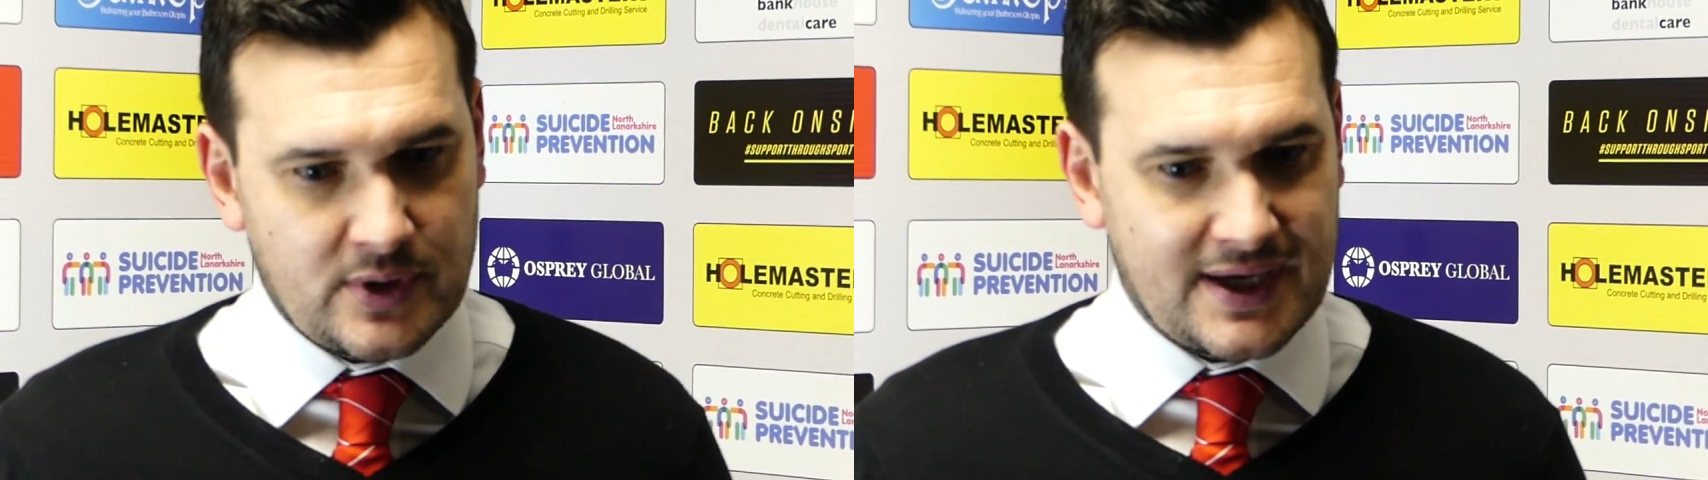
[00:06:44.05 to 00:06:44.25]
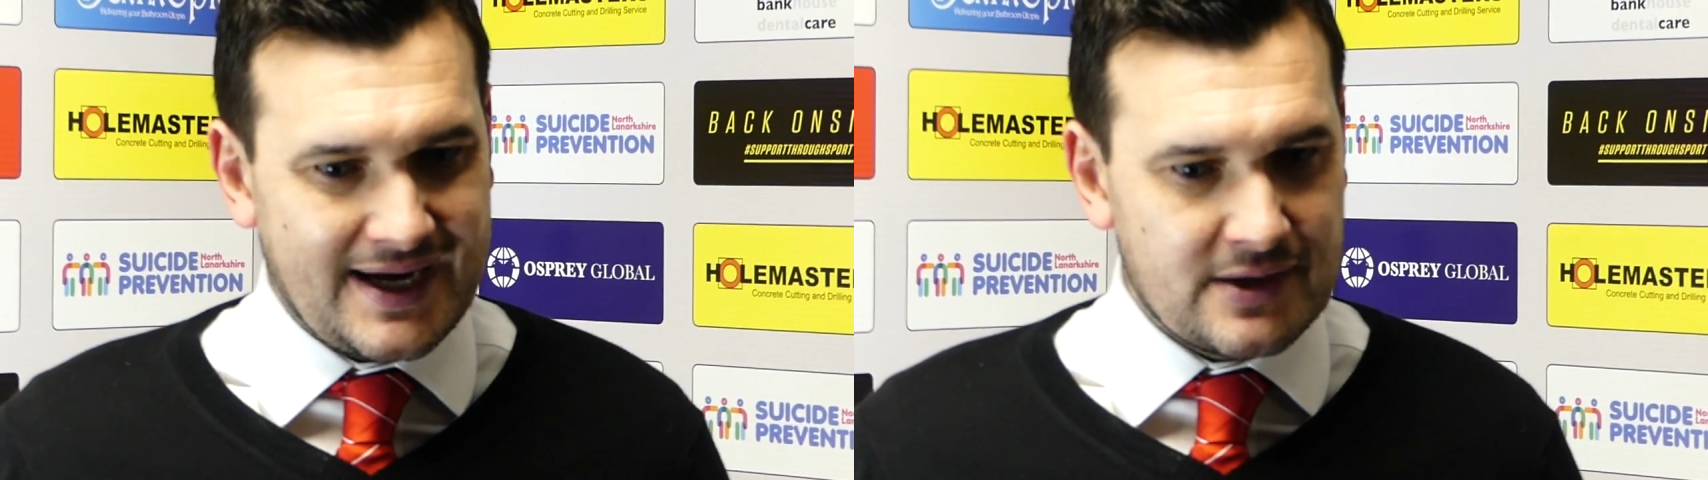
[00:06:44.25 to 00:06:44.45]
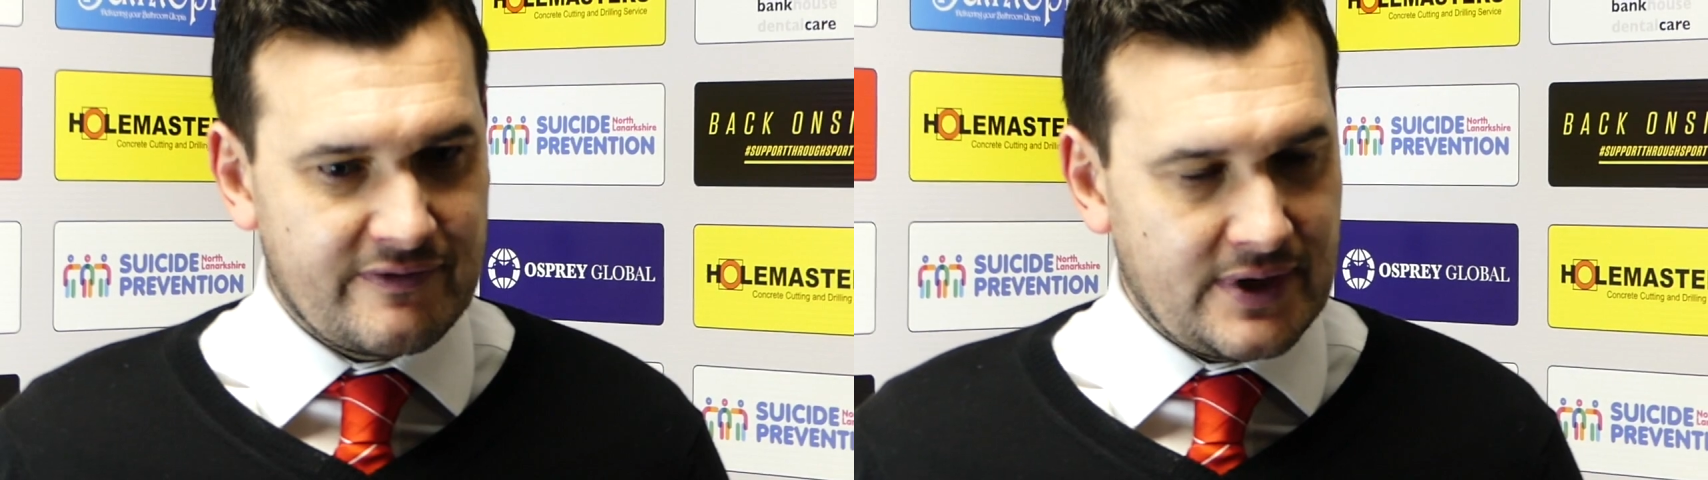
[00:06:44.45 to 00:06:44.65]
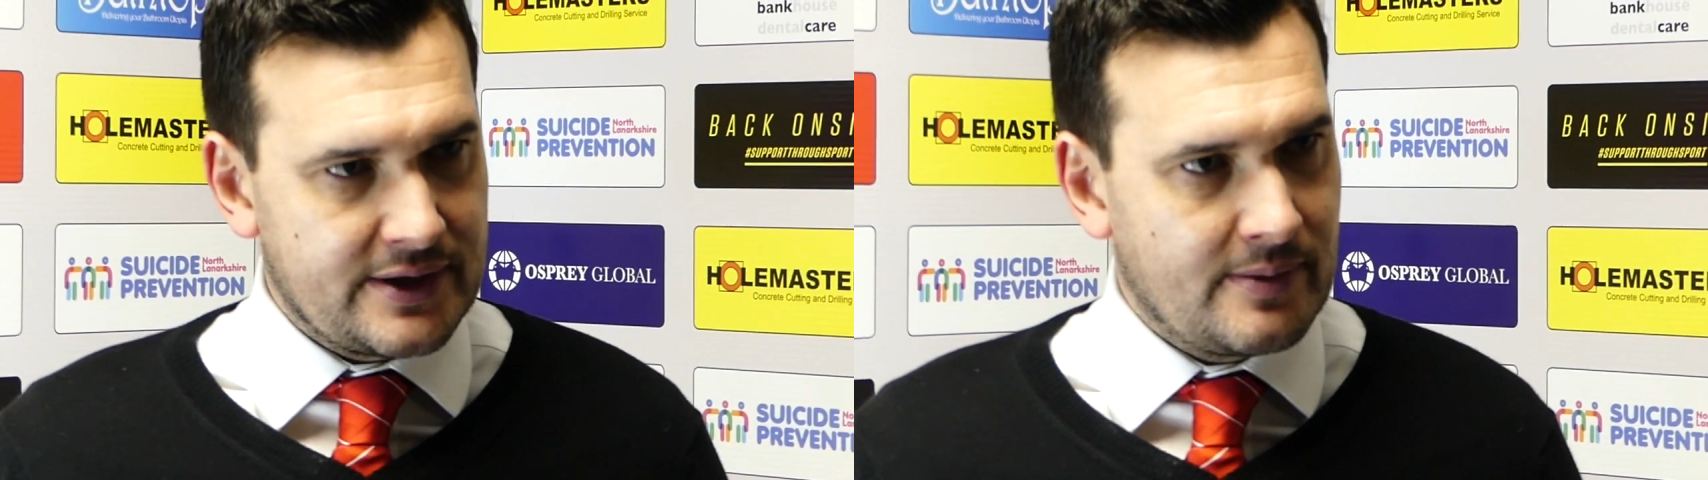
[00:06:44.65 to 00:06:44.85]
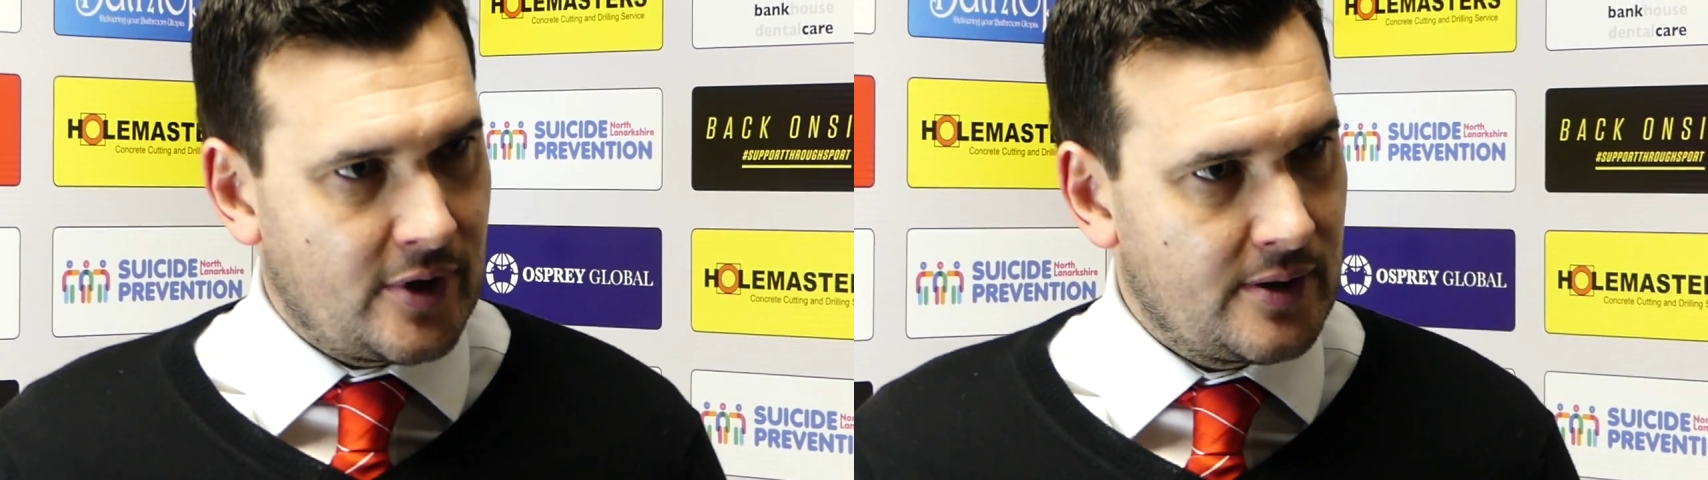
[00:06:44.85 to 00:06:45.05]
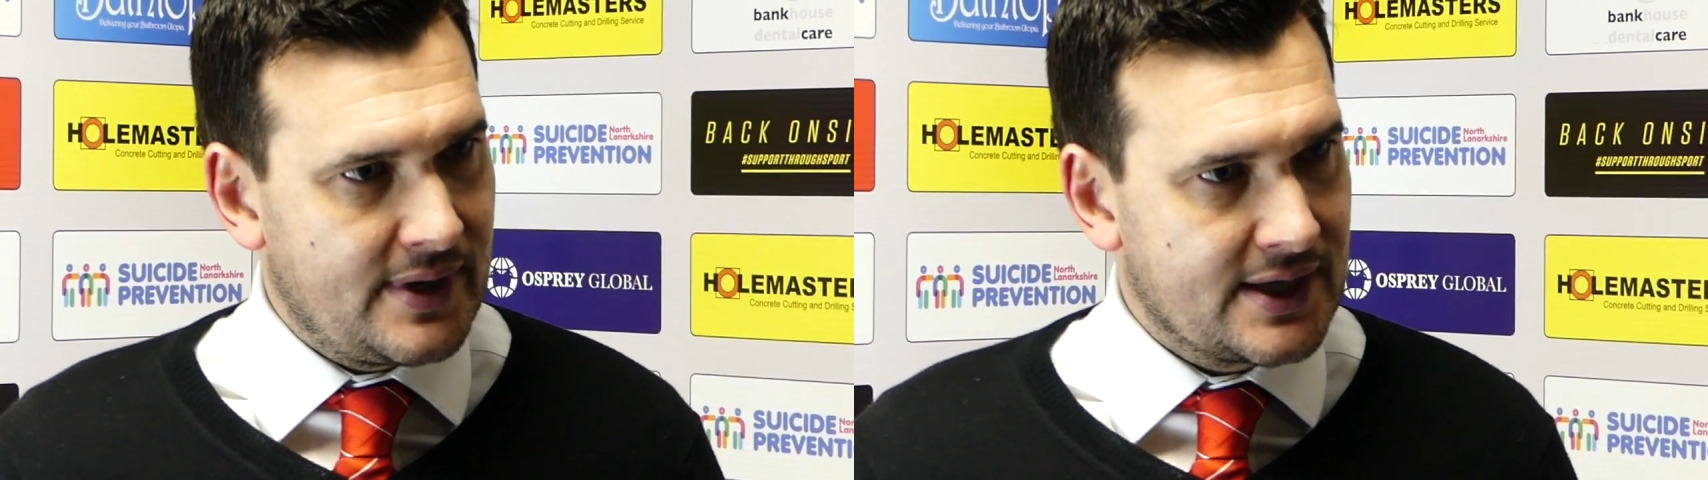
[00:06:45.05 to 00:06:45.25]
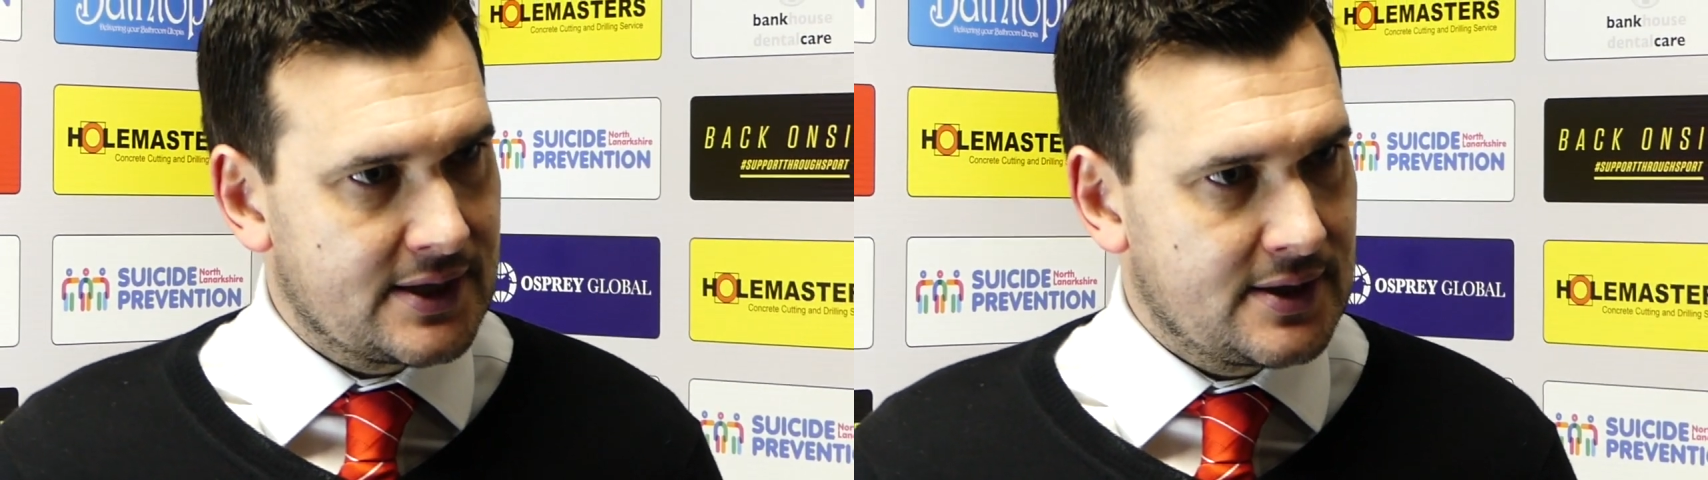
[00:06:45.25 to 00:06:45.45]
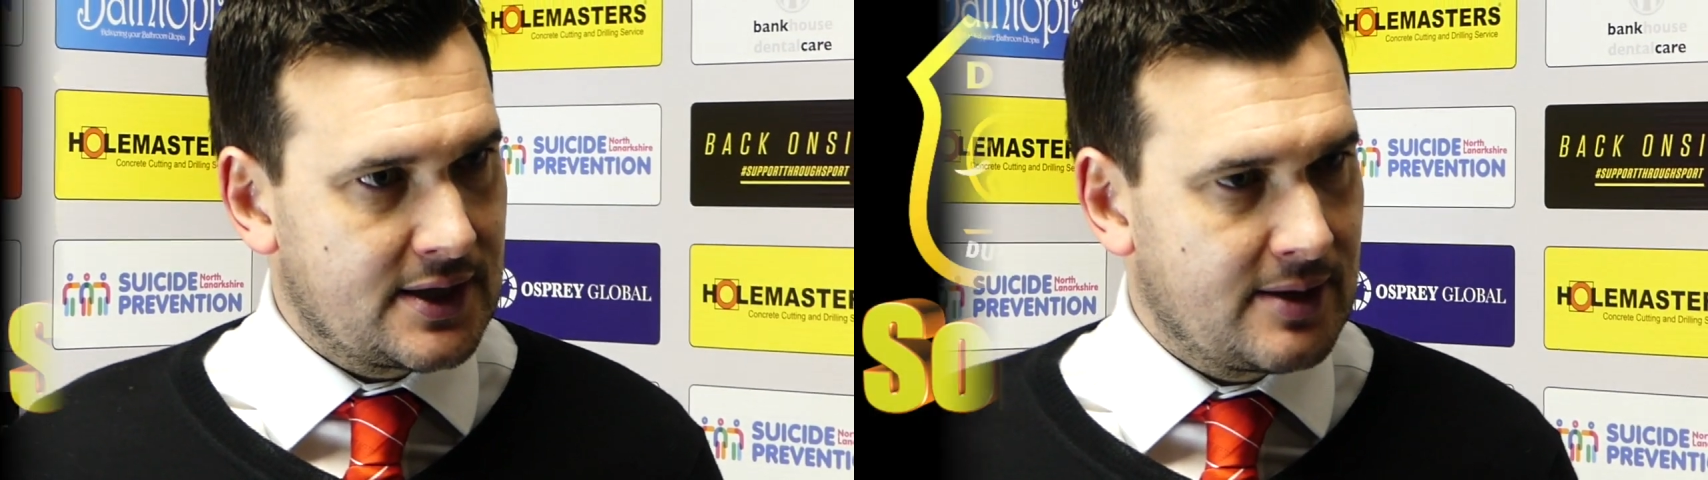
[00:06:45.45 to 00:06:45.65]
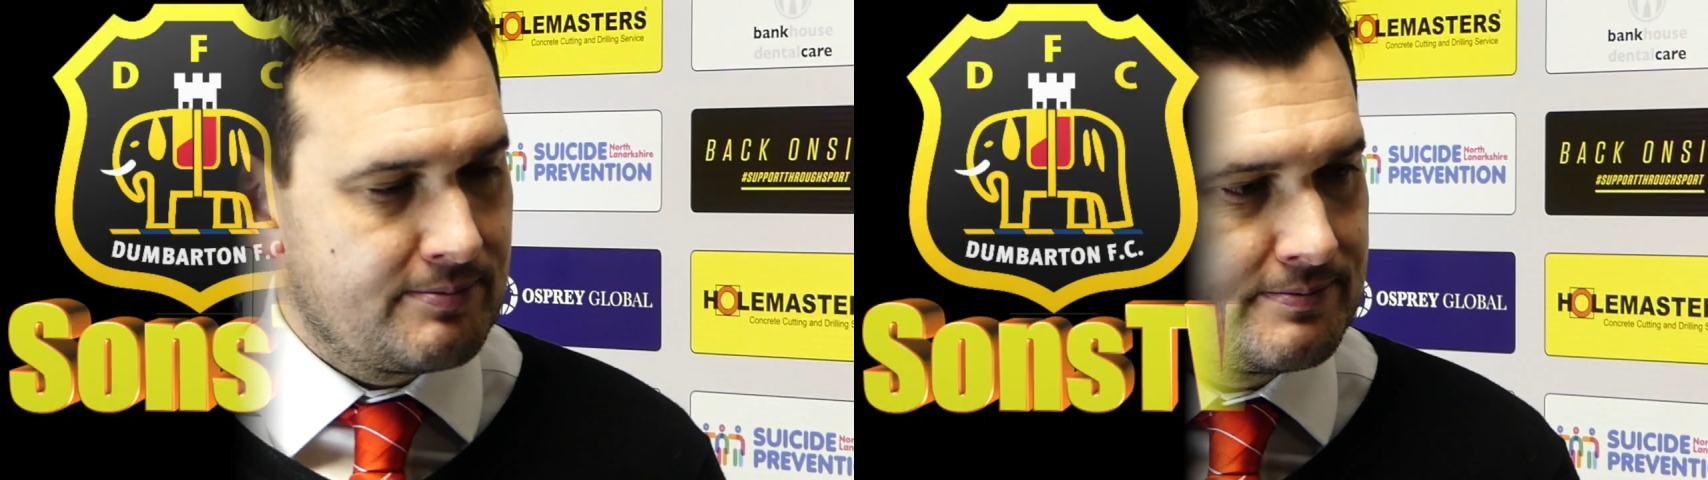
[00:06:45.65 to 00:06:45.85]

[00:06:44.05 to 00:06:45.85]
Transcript: kind of let Dumbarton back into the game.